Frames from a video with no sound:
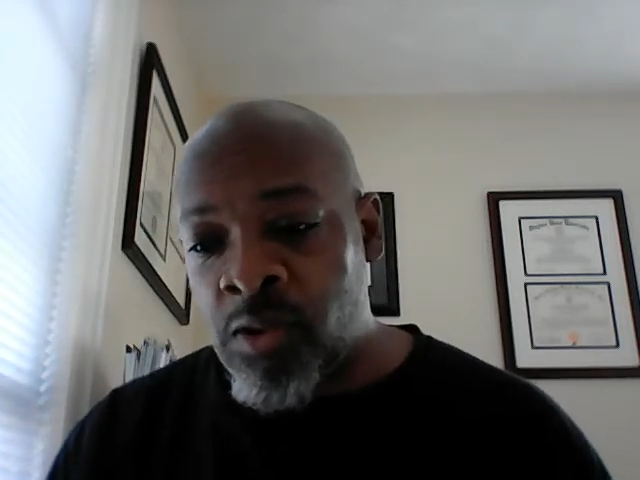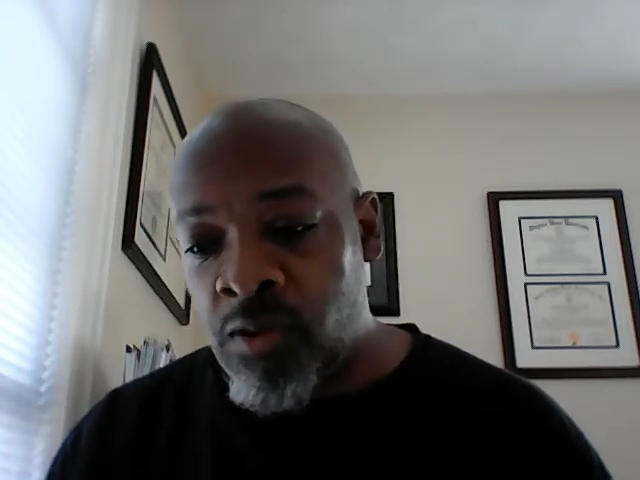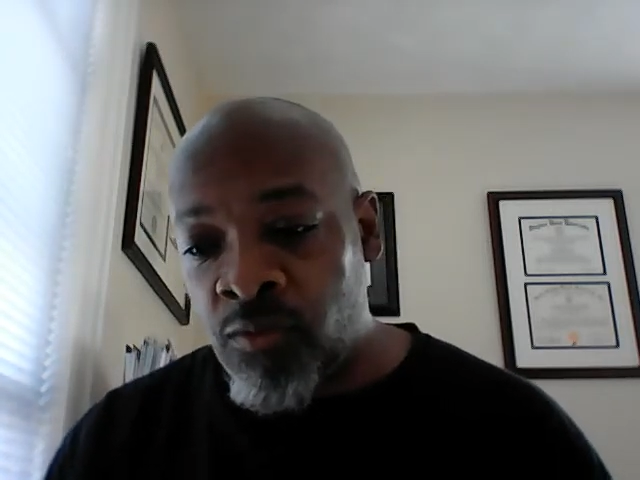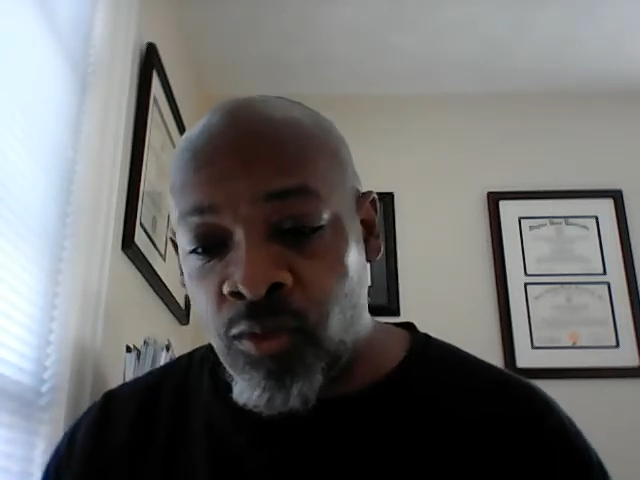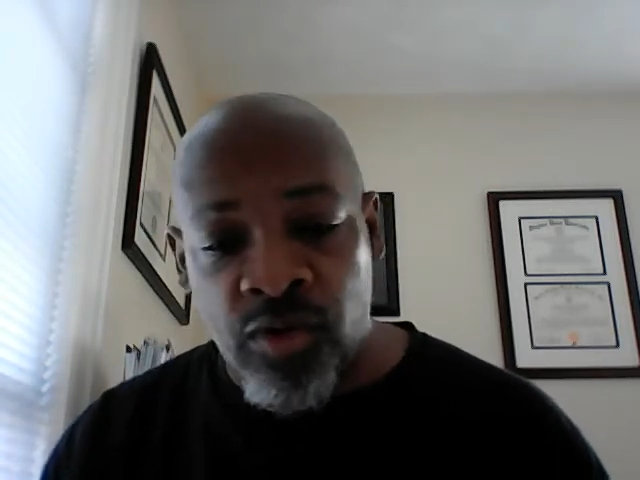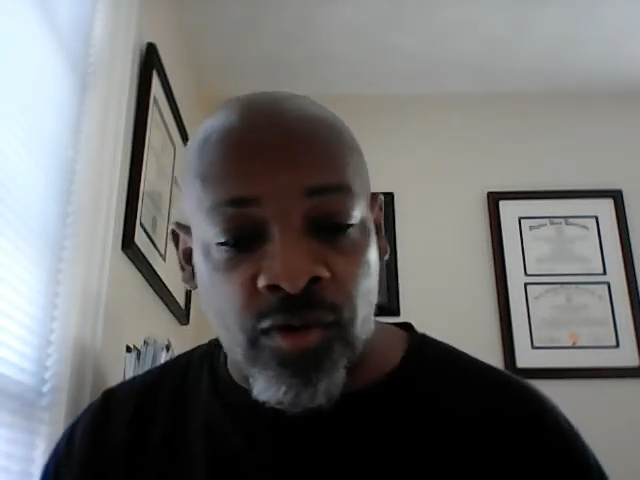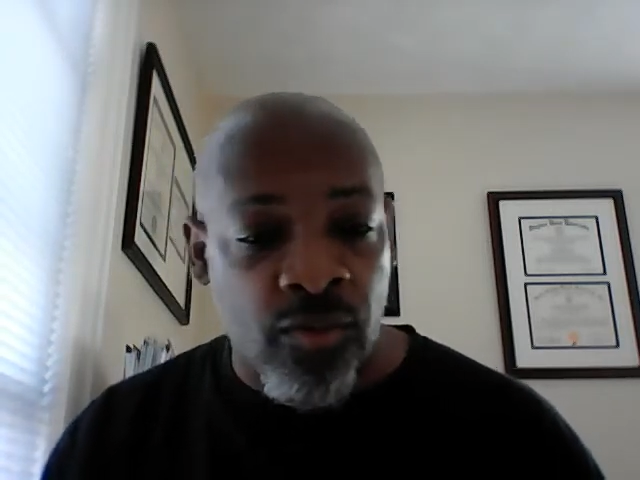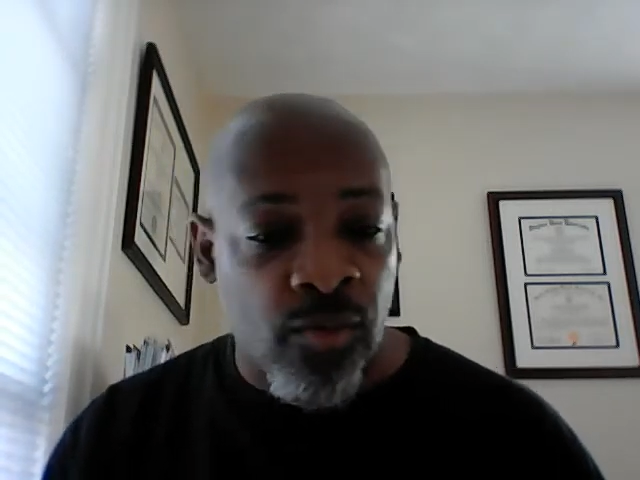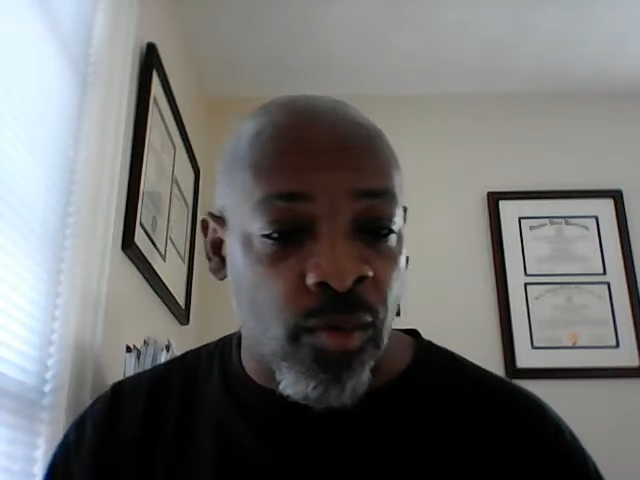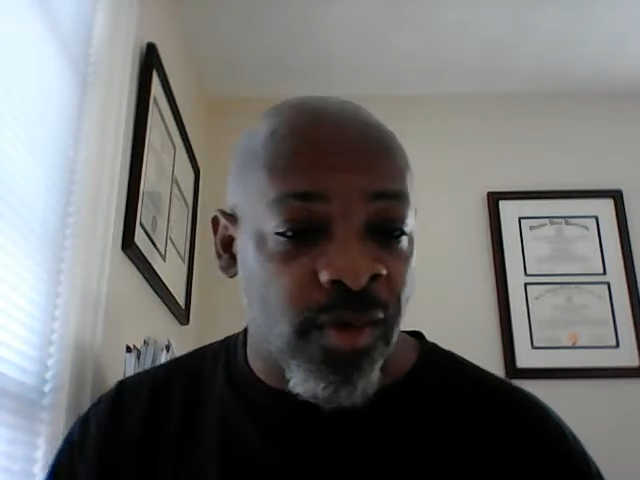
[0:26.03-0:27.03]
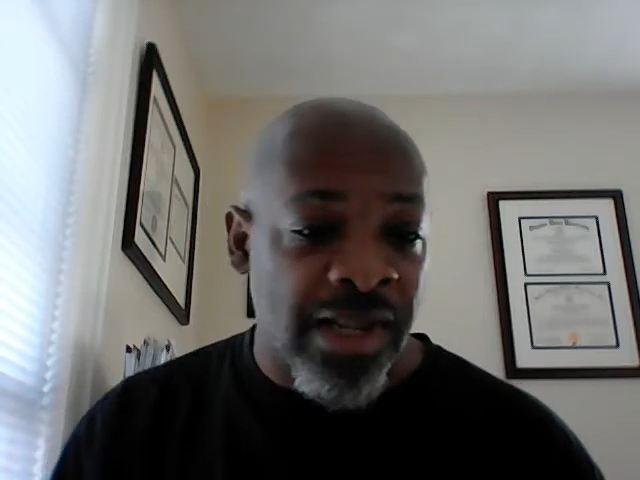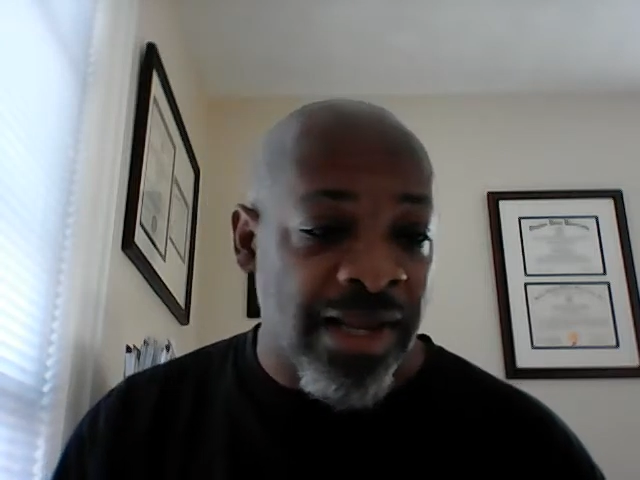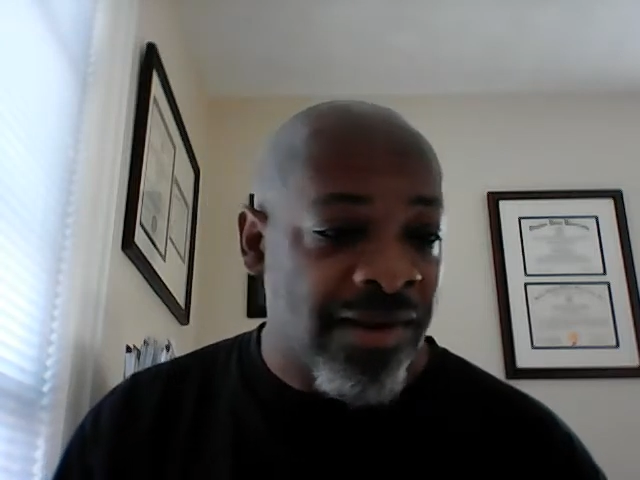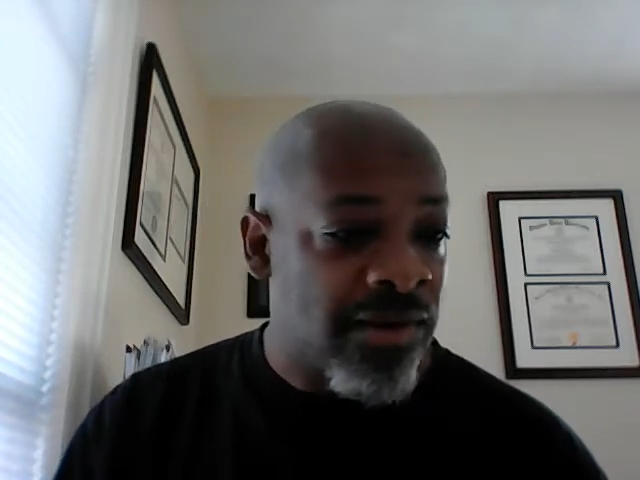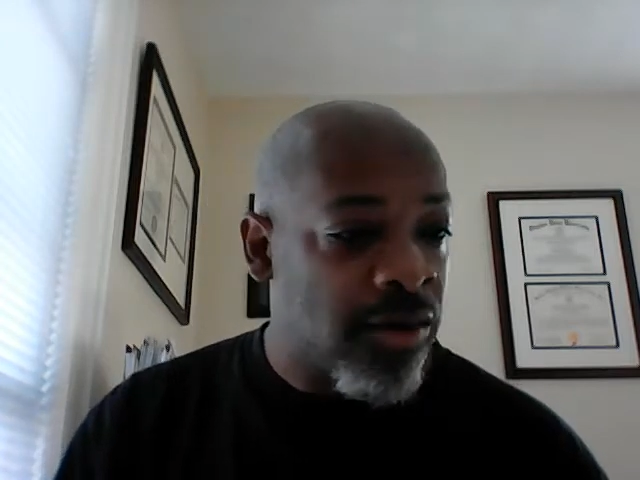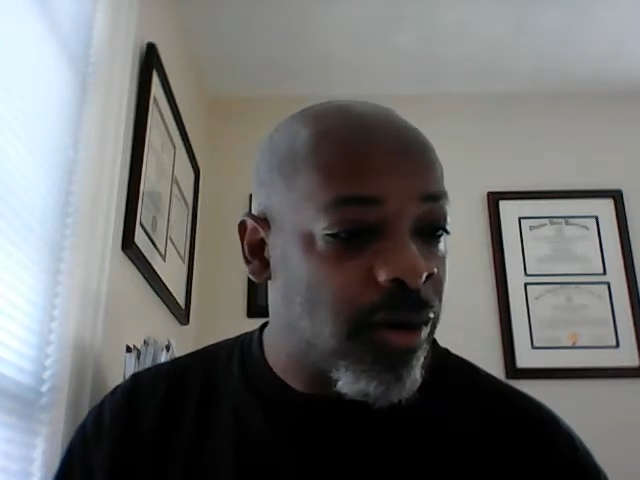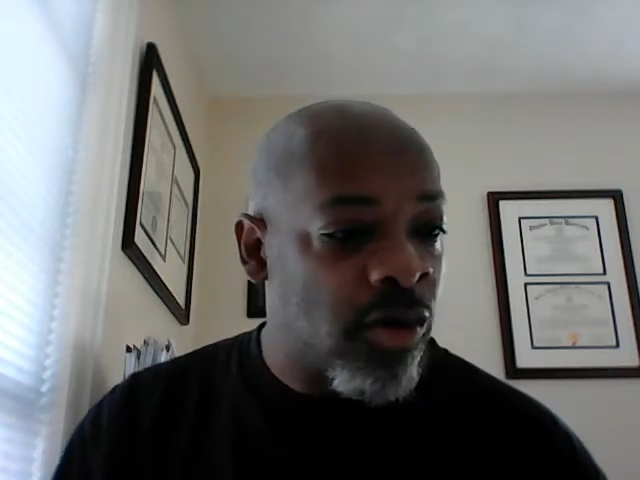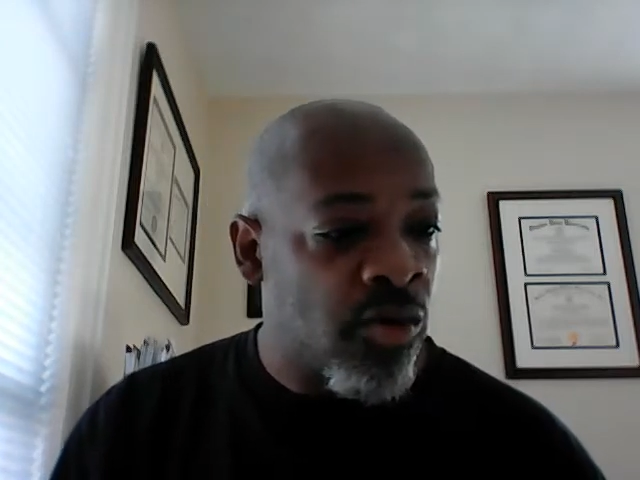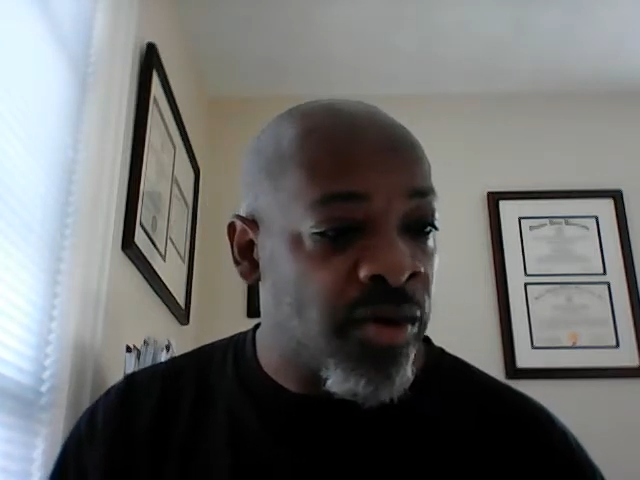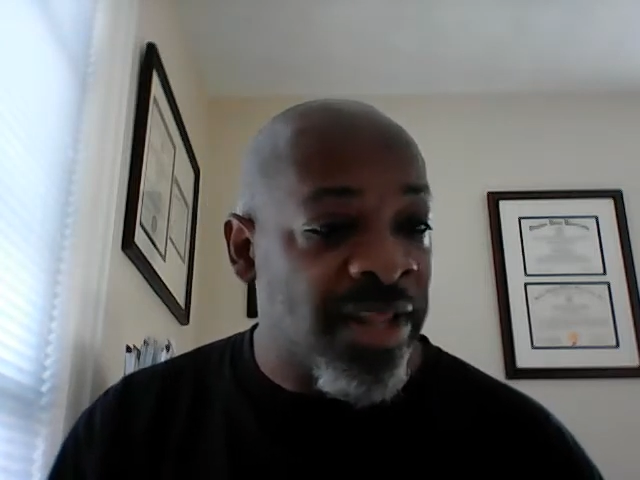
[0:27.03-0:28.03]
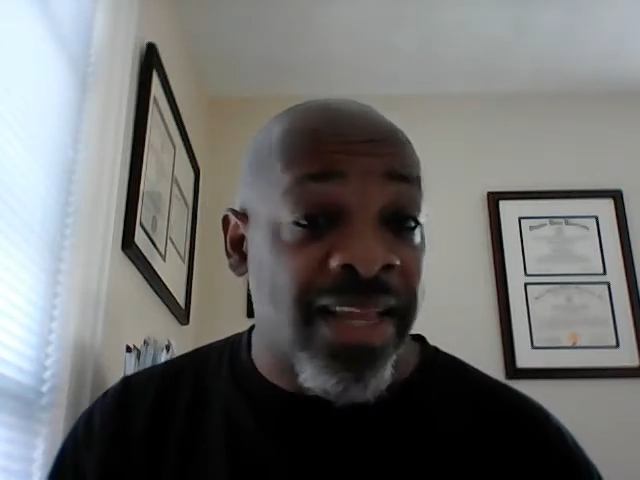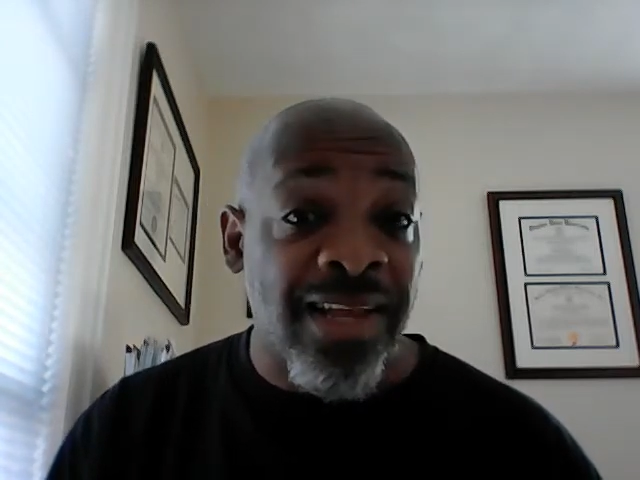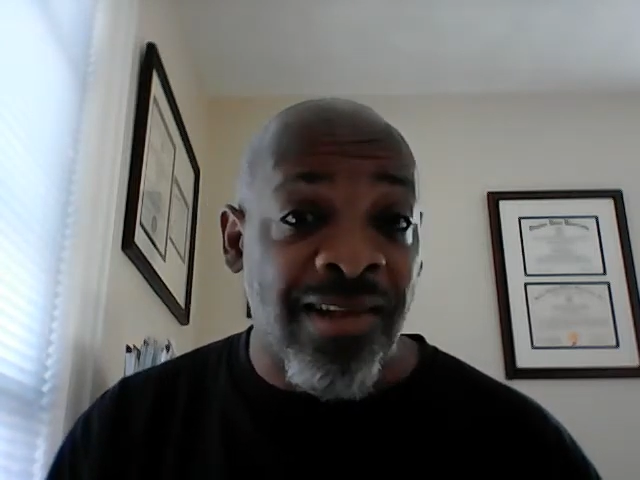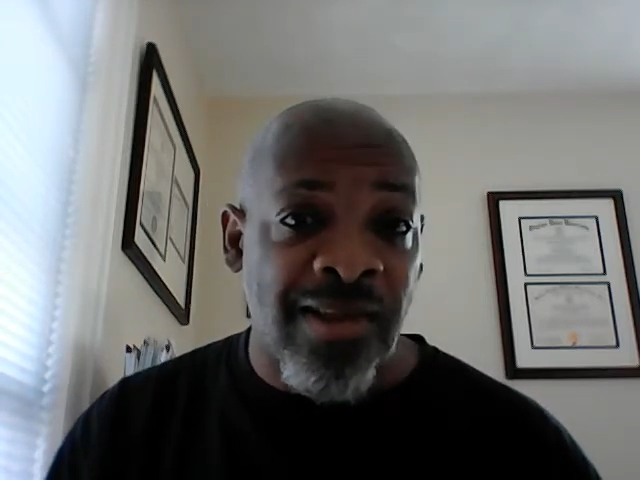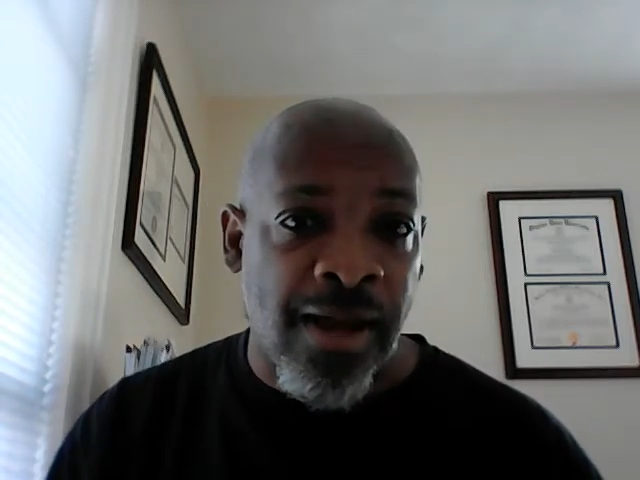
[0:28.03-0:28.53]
of Christian groups, at least during these